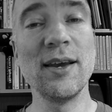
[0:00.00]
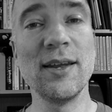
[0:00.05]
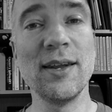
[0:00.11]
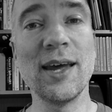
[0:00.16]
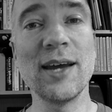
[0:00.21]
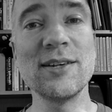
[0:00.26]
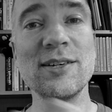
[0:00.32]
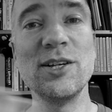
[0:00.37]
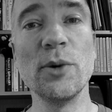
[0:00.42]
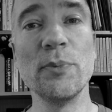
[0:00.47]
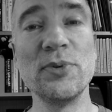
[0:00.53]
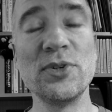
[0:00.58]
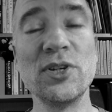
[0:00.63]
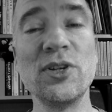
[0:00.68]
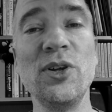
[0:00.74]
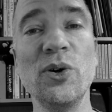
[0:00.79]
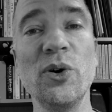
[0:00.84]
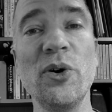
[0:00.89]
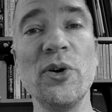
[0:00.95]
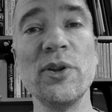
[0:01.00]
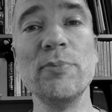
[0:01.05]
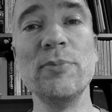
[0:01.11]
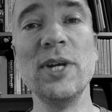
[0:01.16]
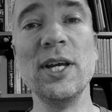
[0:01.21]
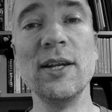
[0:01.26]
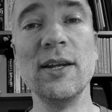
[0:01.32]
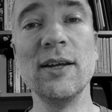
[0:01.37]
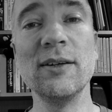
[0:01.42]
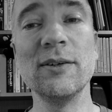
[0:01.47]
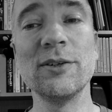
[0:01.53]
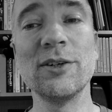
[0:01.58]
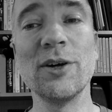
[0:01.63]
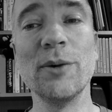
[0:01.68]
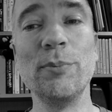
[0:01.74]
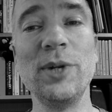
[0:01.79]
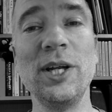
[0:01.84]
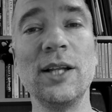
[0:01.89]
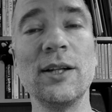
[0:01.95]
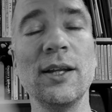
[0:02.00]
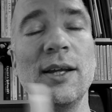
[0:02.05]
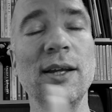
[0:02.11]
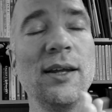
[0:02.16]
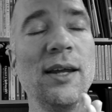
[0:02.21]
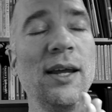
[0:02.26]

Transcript: can actually obscure the meaning completely.